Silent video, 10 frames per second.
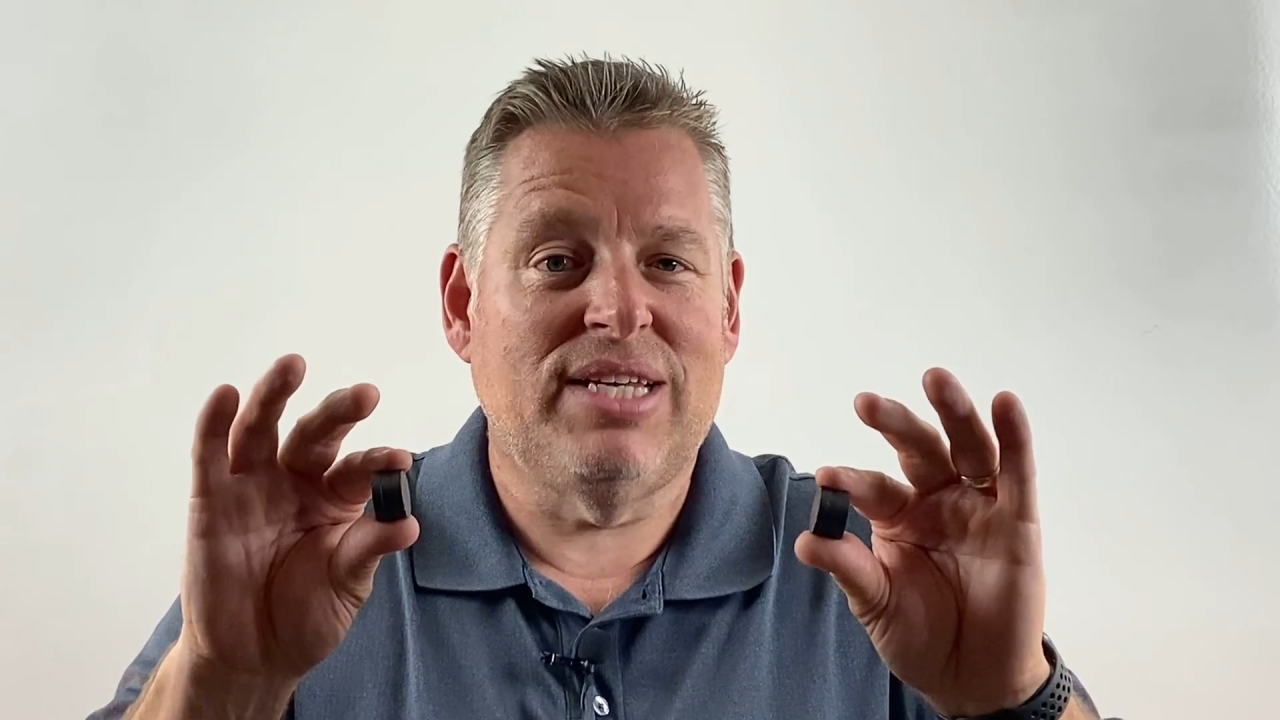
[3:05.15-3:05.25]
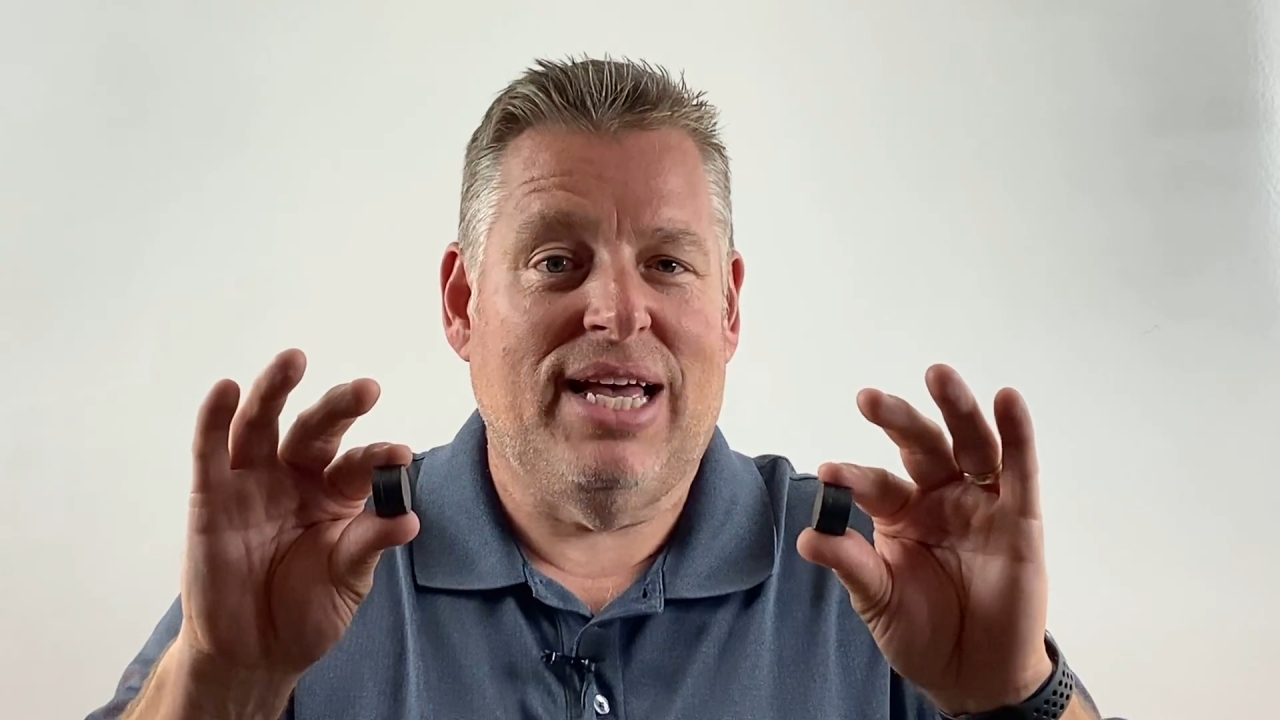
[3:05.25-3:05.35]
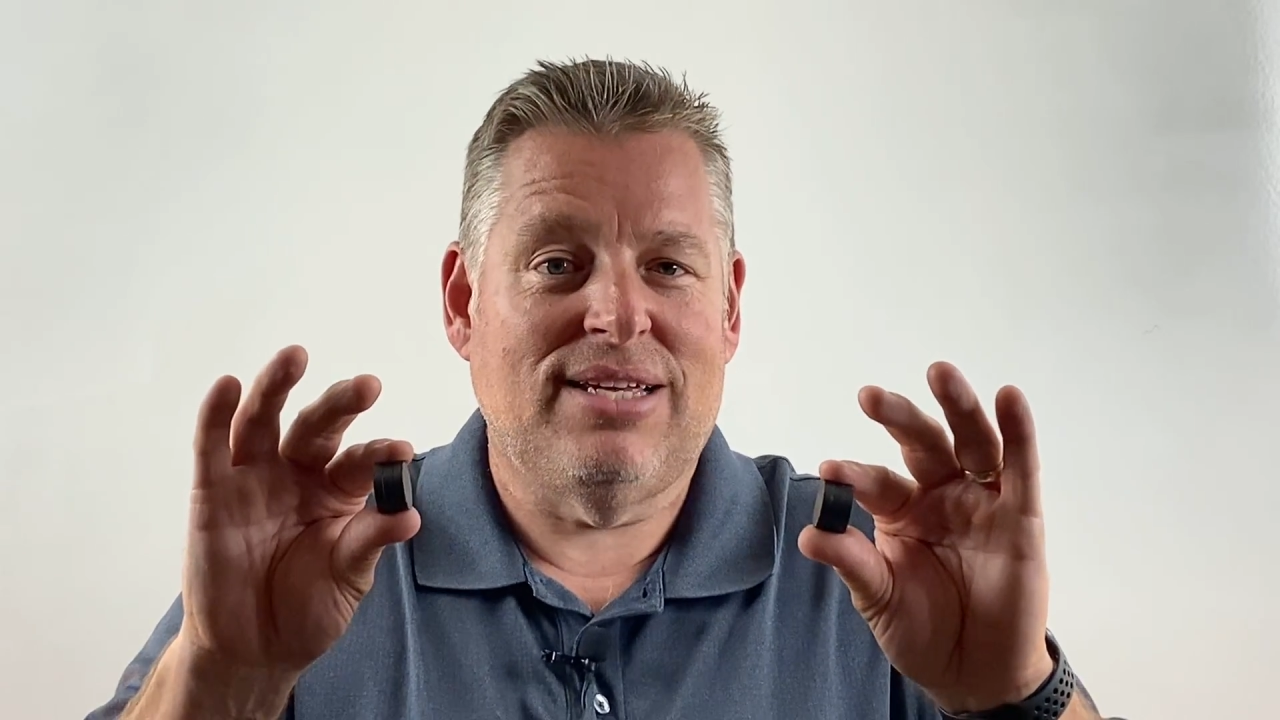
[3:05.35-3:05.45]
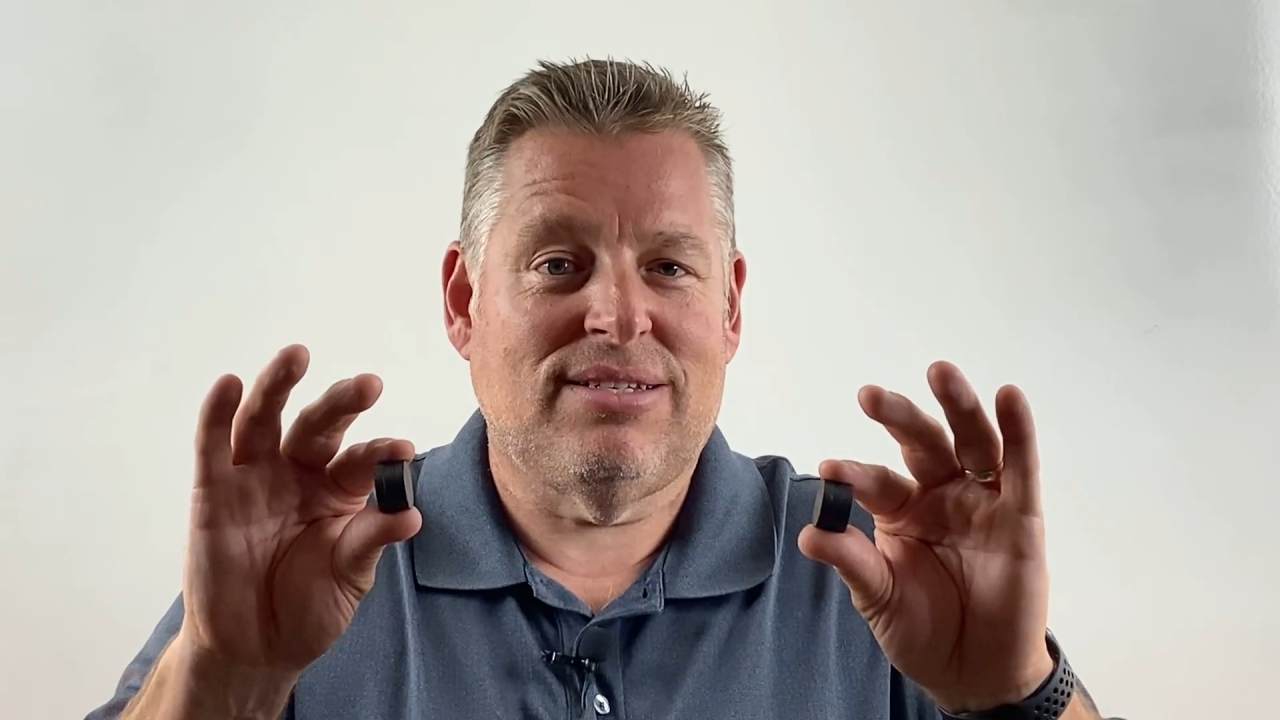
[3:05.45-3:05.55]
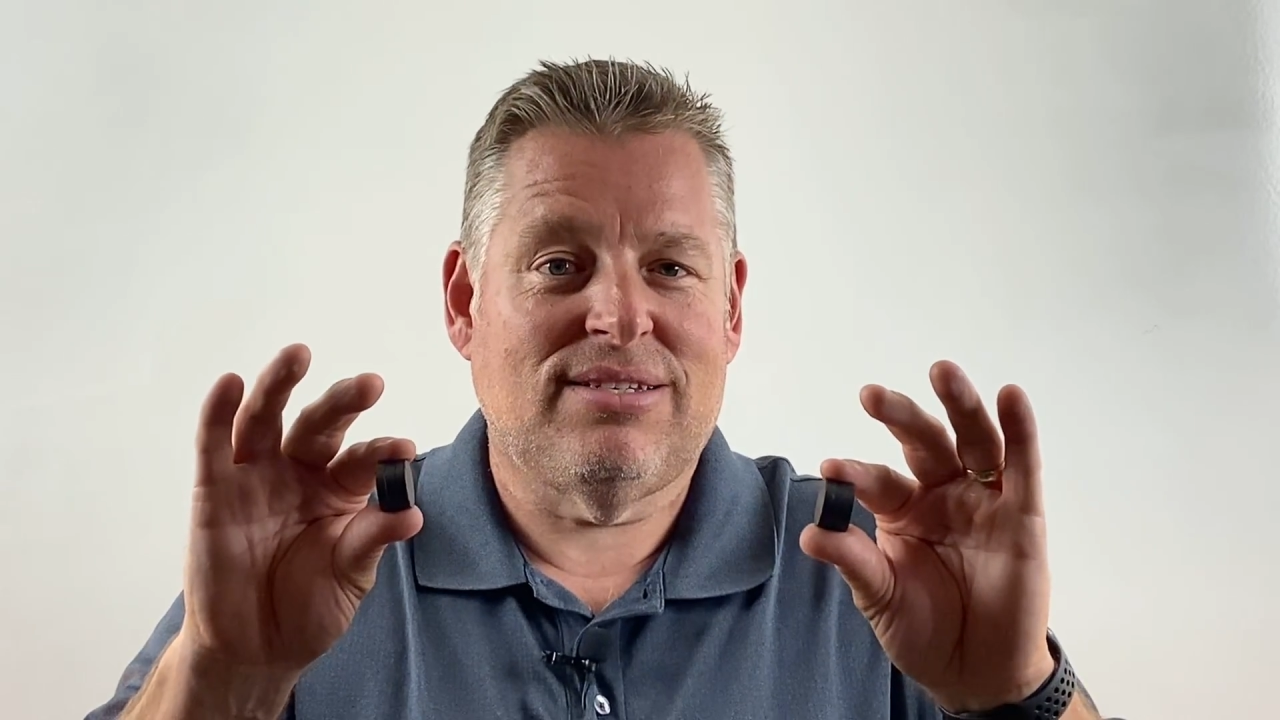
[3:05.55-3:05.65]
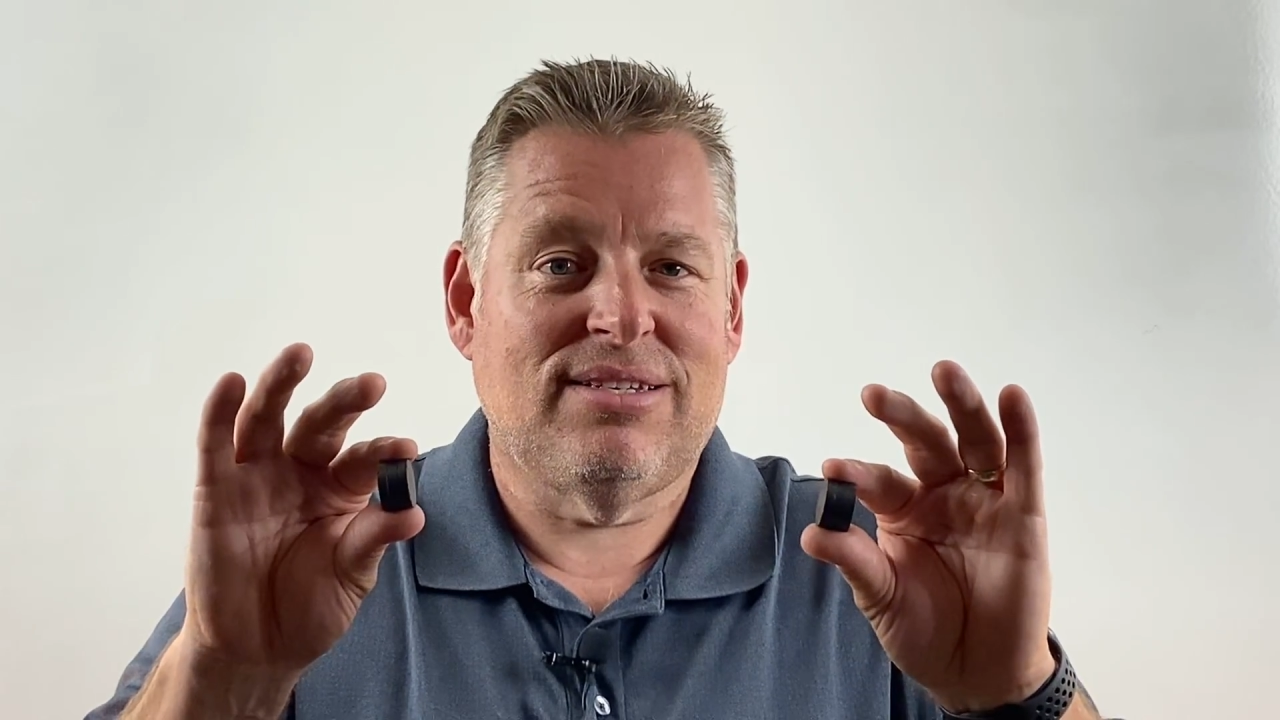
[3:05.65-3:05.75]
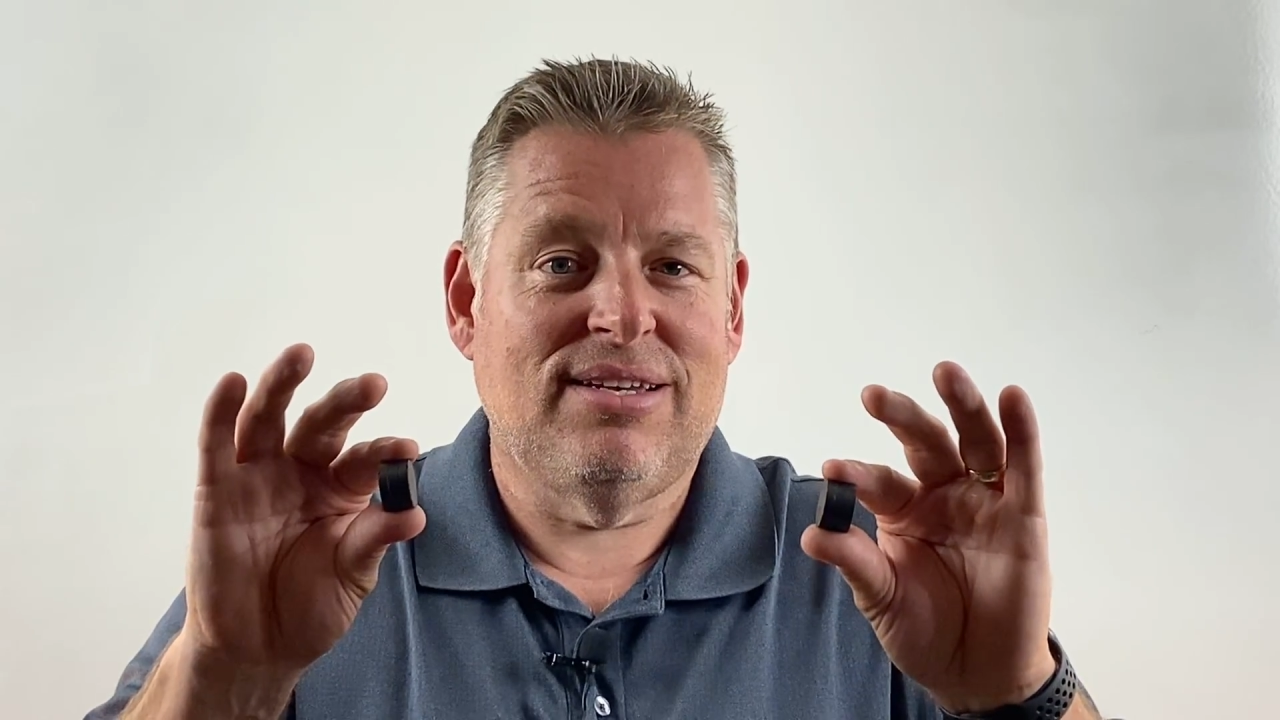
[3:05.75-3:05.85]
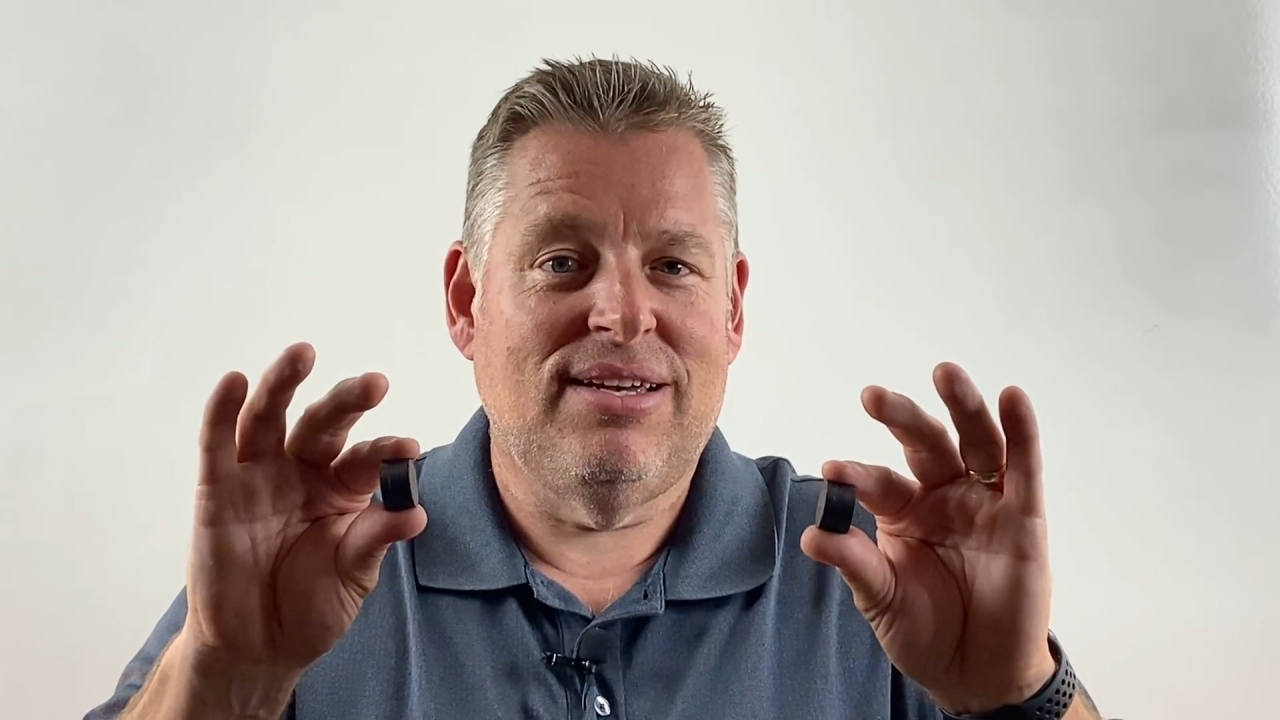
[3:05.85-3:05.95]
us,